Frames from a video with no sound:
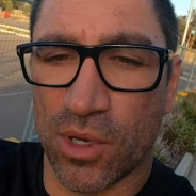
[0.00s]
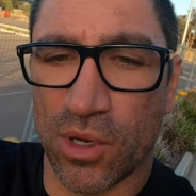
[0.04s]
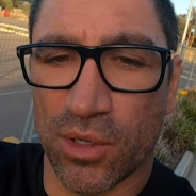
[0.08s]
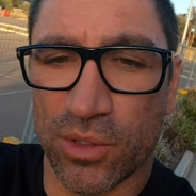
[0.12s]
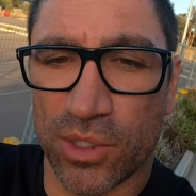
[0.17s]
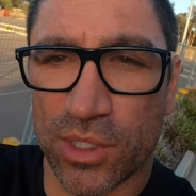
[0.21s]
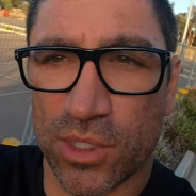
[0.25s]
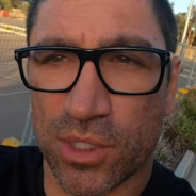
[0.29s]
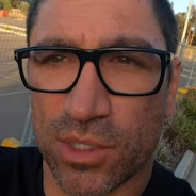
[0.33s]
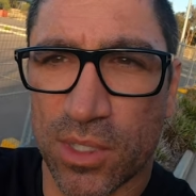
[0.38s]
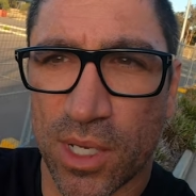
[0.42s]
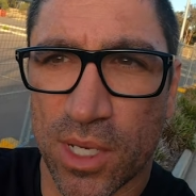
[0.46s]
So
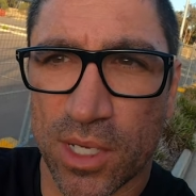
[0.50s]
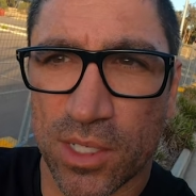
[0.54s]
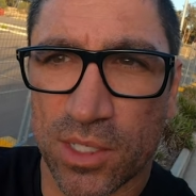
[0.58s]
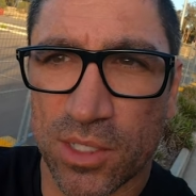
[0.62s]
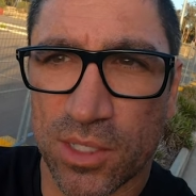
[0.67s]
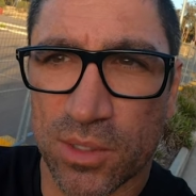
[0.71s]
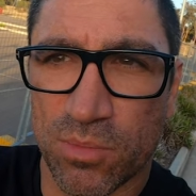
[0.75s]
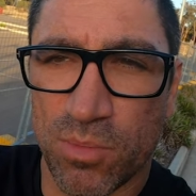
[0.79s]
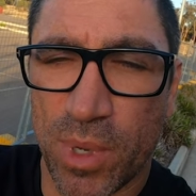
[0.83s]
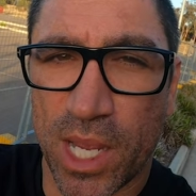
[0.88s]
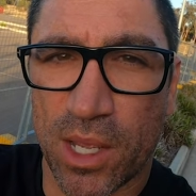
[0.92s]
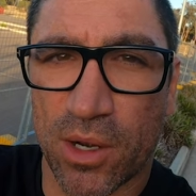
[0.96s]
I'll just
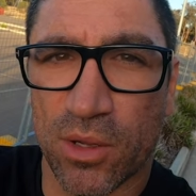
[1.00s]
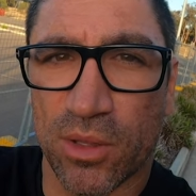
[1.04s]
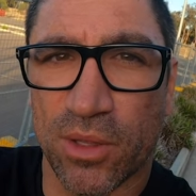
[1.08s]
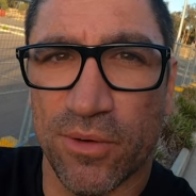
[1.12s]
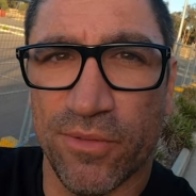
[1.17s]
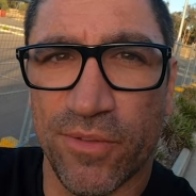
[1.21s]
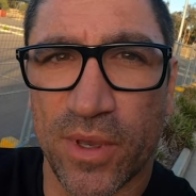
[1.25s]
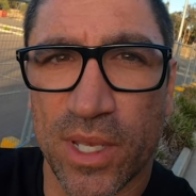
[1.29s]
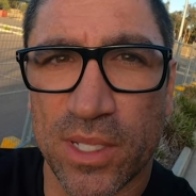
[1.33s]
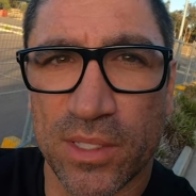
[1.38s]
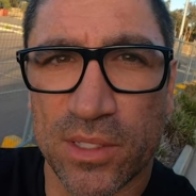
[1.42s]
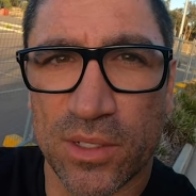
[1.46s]
smack it on
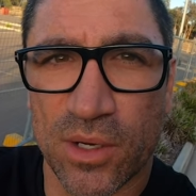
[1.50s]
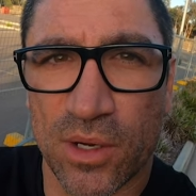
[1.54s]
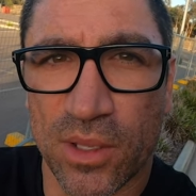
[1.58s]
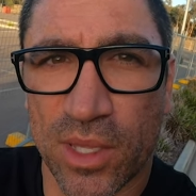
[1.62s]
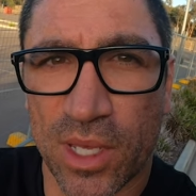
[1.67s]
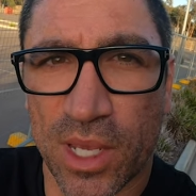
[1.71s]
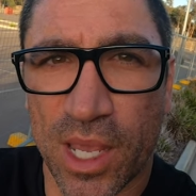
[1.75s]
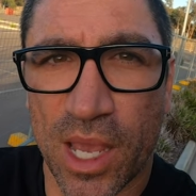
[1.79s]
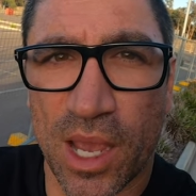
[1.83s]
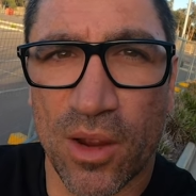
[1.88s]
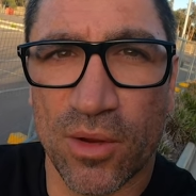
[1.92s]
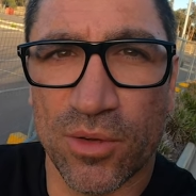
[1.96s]
the fence and
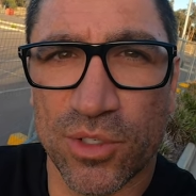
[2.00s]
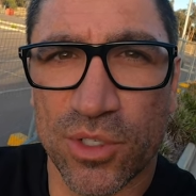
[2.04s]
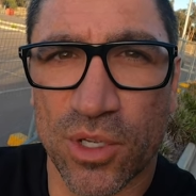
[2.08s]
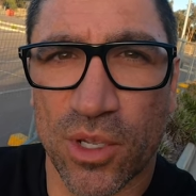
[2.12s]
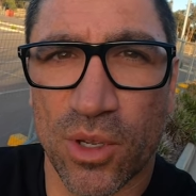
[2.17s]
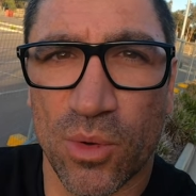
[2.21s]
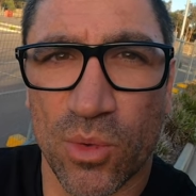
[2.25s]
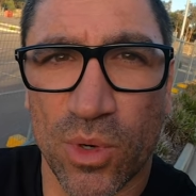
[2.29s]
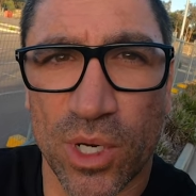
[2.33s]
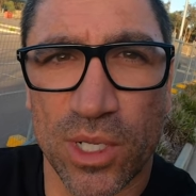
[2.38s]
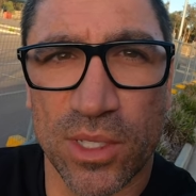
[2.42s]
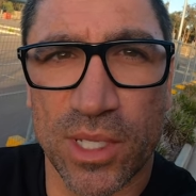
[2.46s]
on the car and
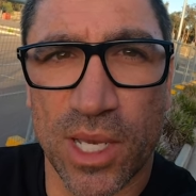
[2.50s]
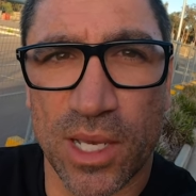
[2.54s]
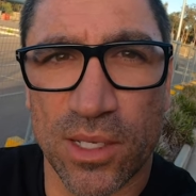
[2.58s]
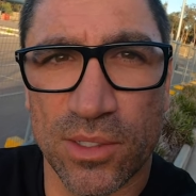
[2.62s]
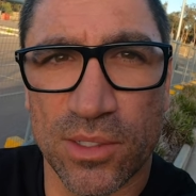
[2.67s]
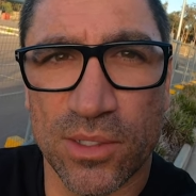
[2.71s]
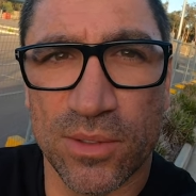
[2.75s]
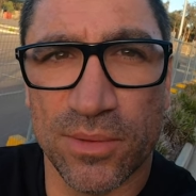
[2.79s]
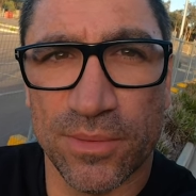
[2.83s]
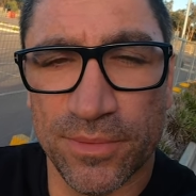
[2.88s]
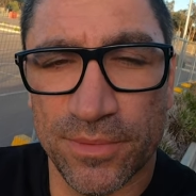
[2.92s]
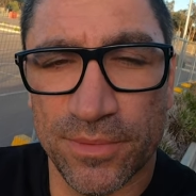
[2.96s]
show you what it does.